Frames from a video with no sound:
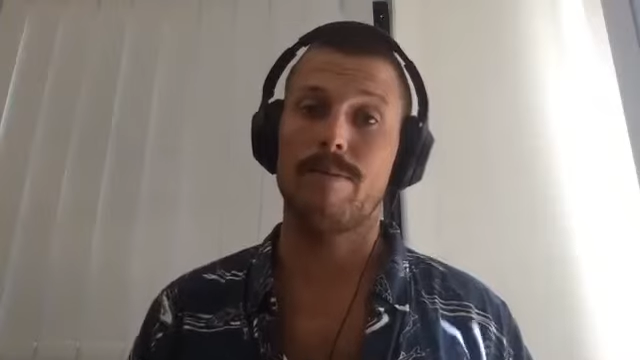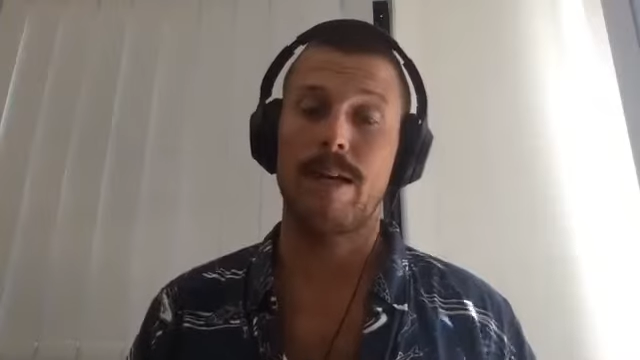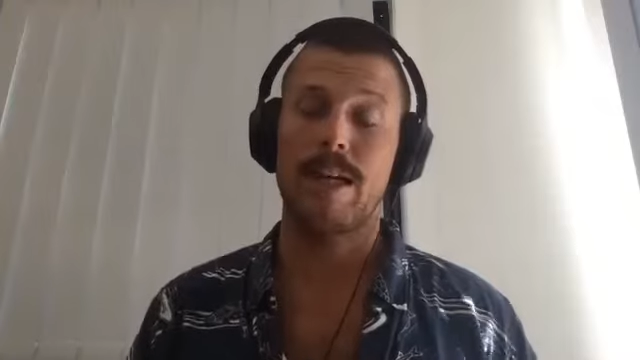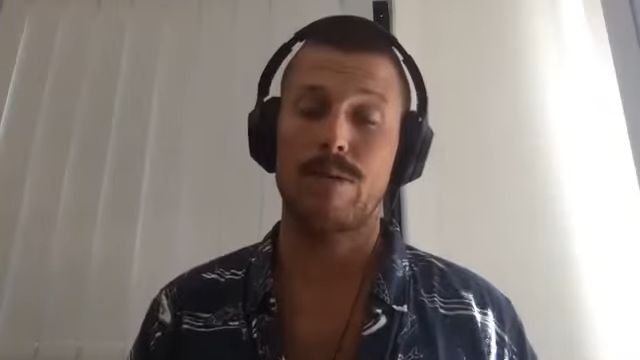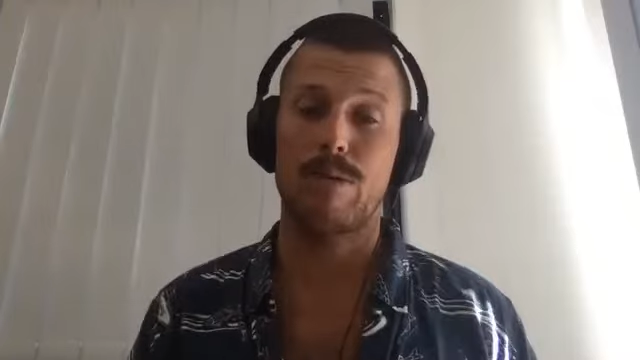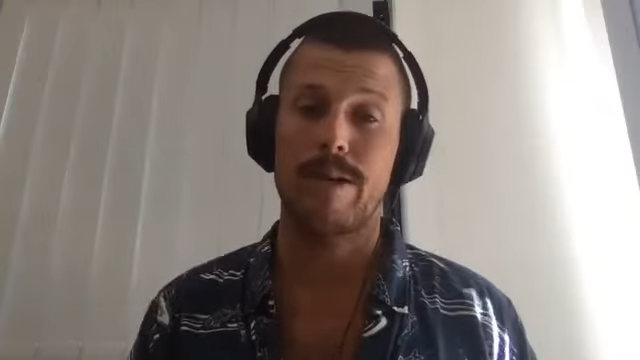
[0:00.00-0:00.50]

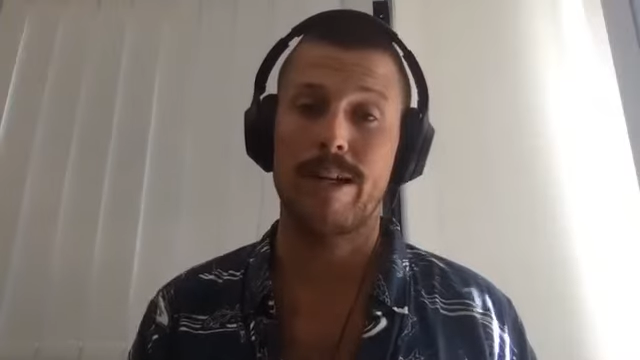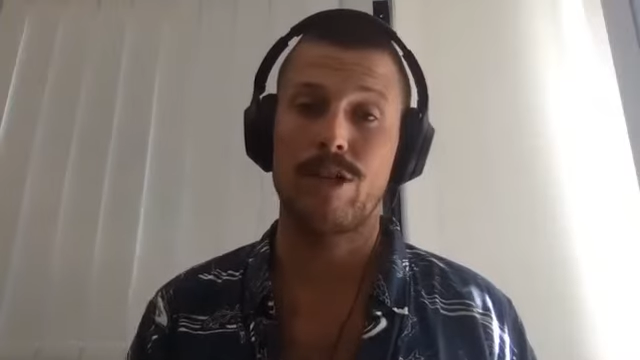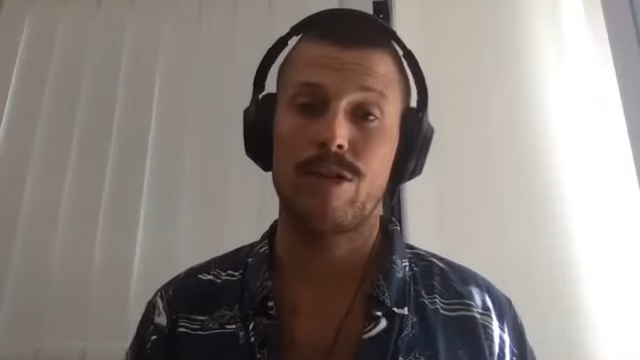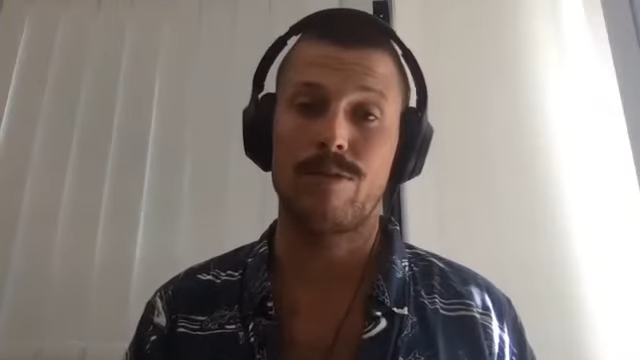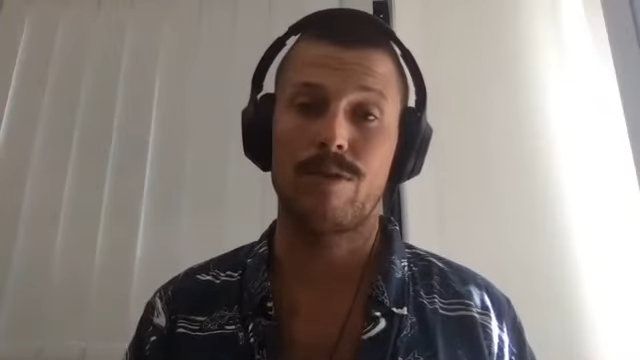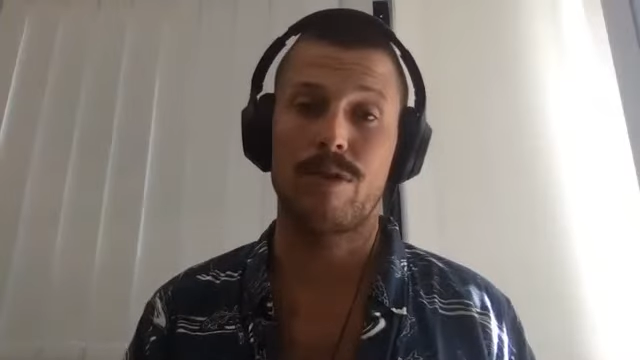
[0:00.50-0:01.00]

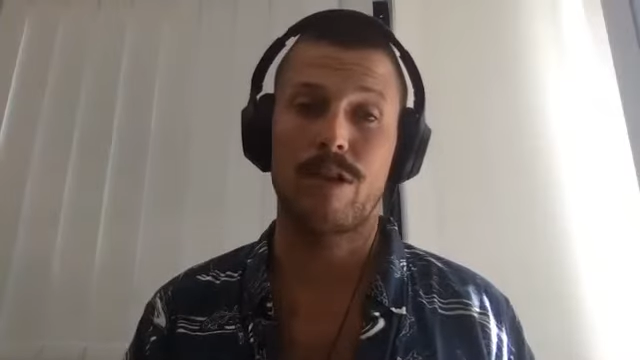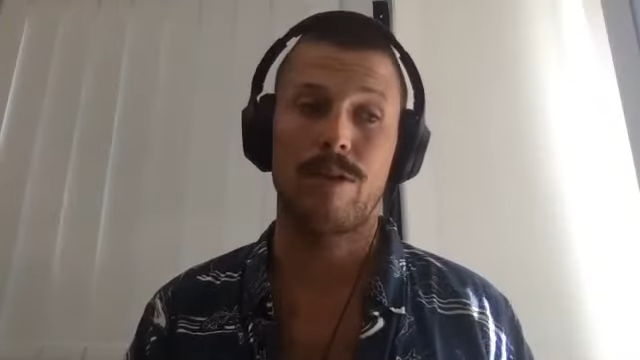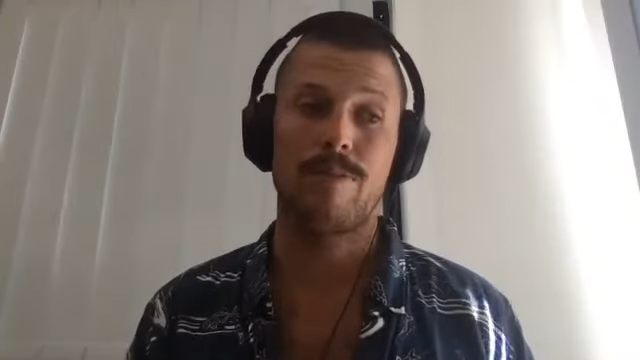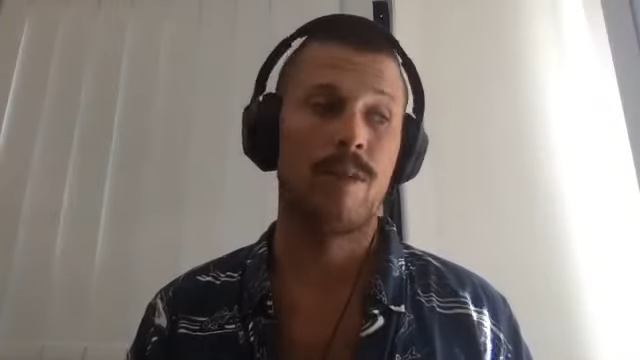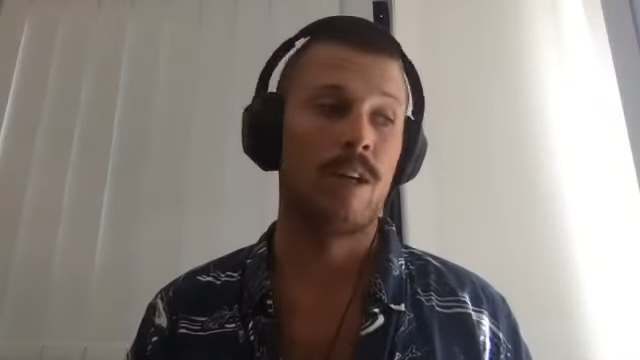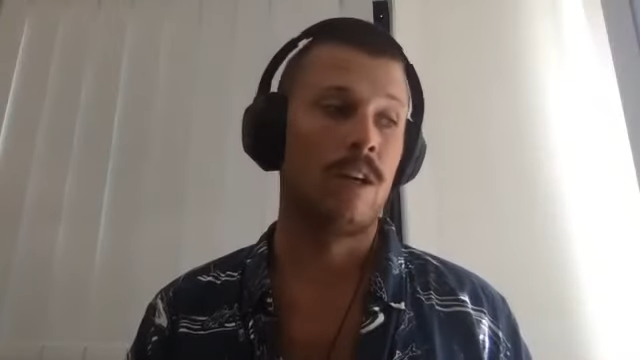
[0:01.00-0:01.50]
exploration.
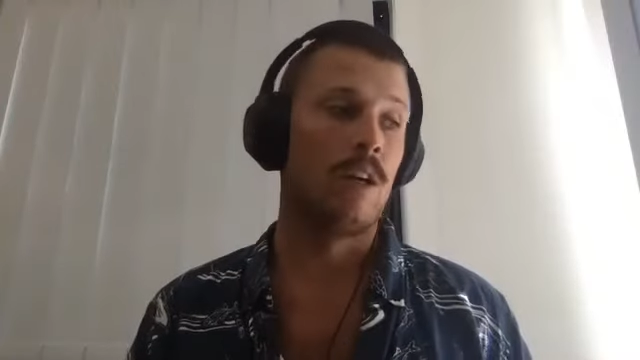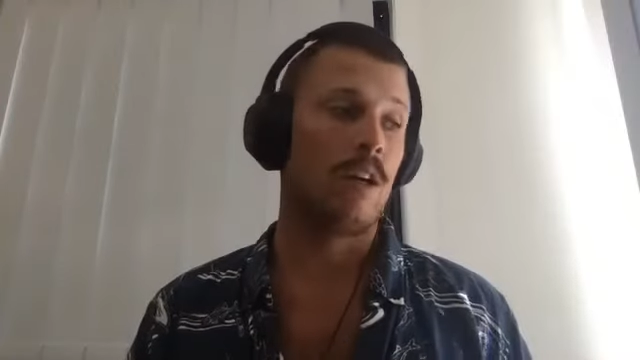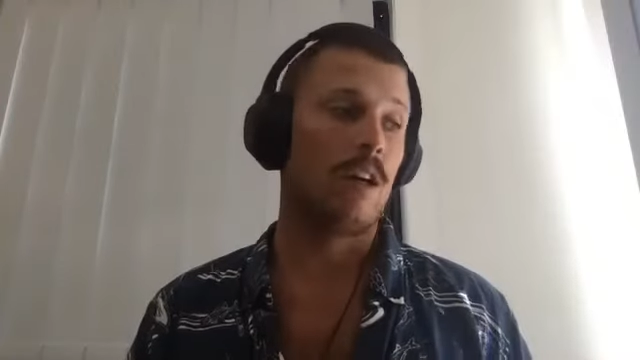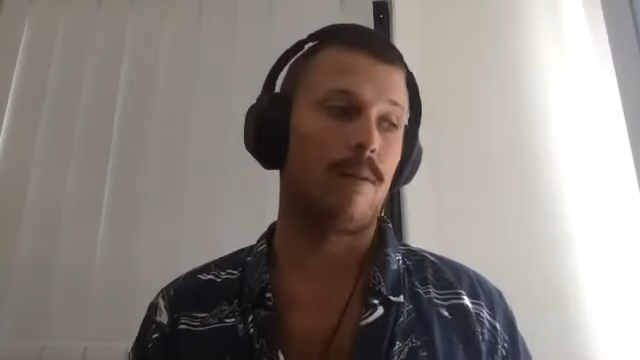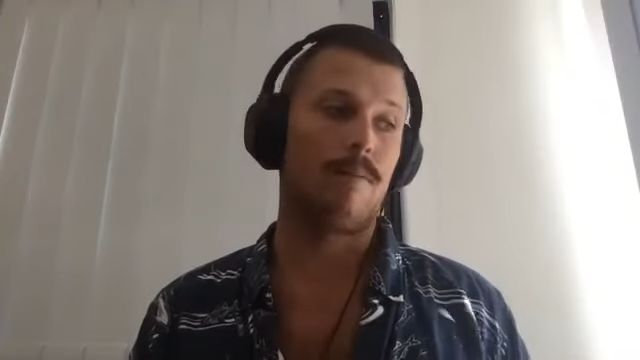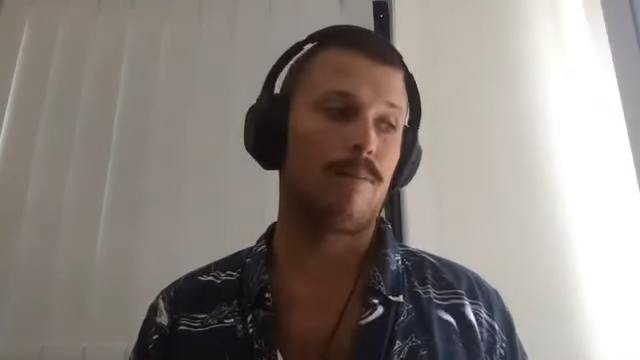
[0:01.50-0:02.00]
So
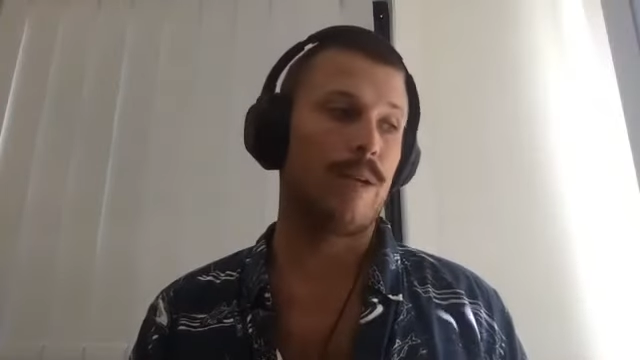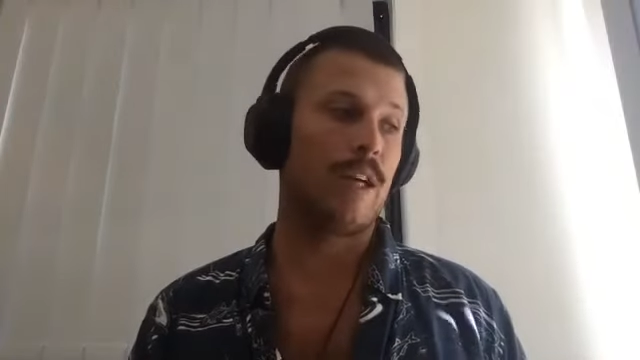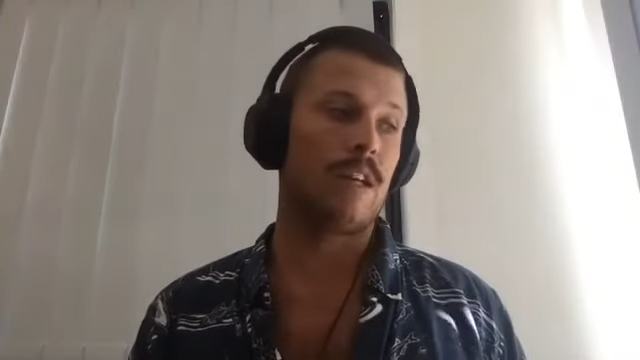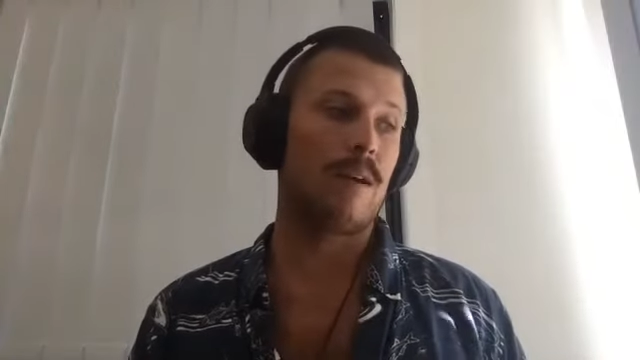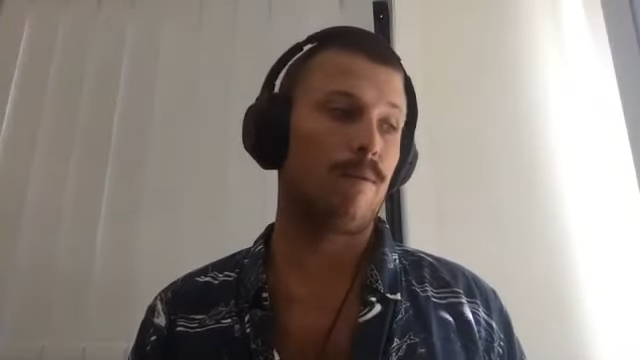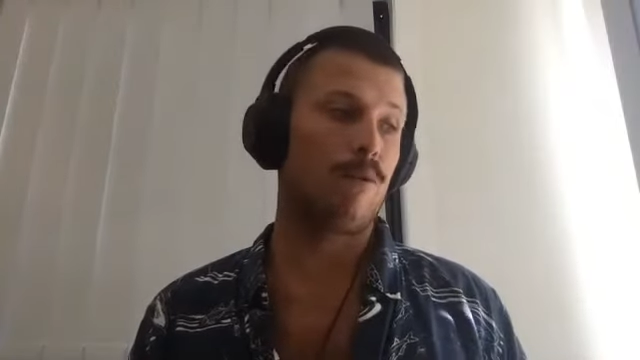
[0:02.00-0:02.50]
I'm
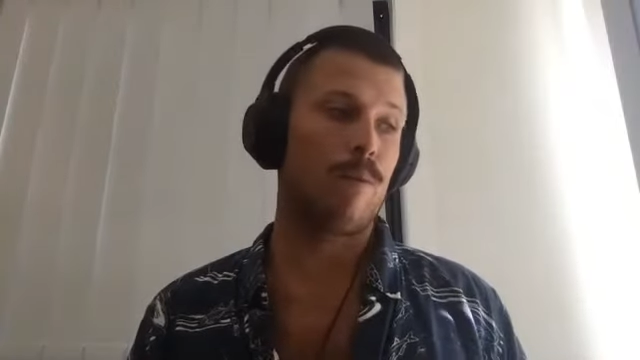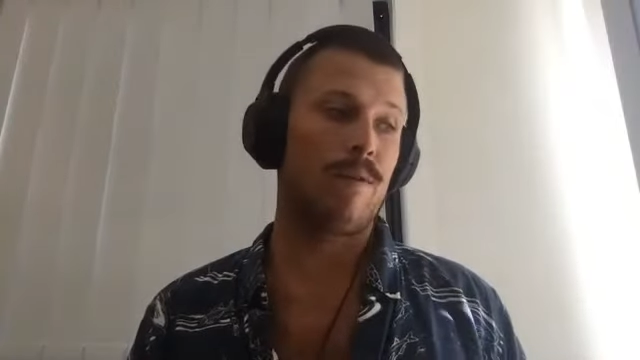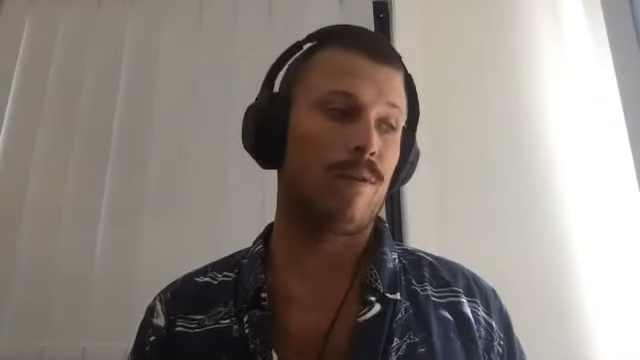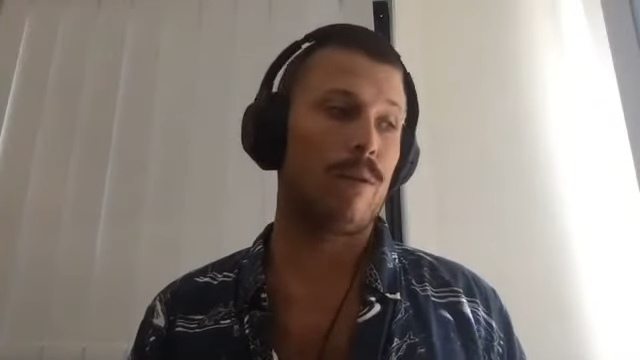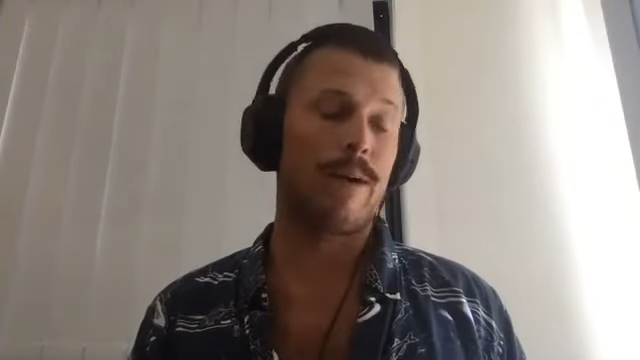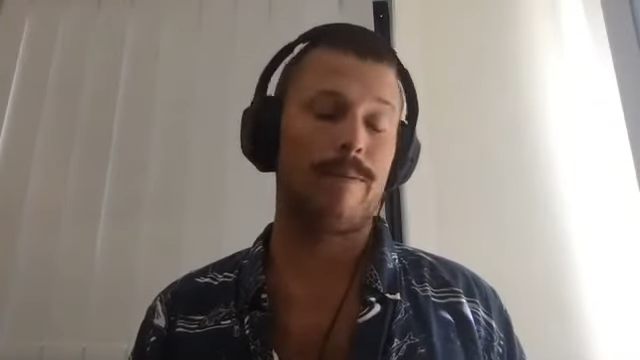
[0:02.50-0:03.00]
picking it up from
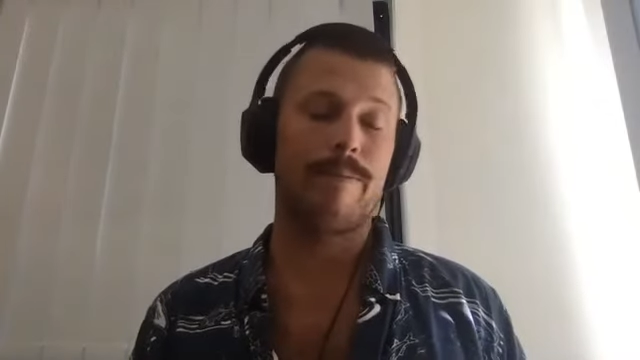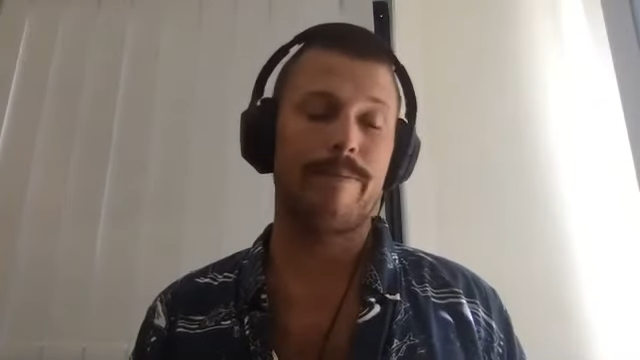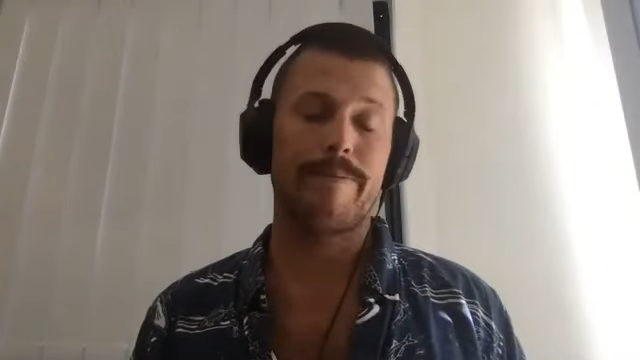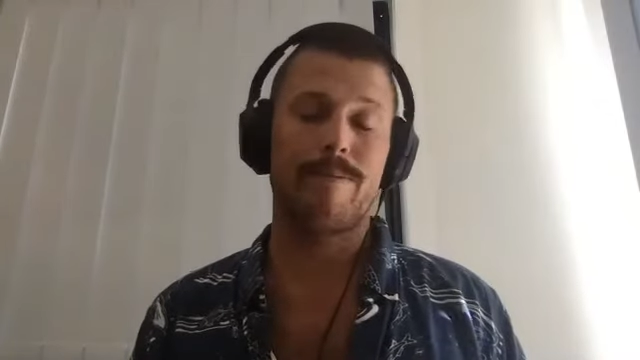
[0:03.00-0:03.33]
everywhere.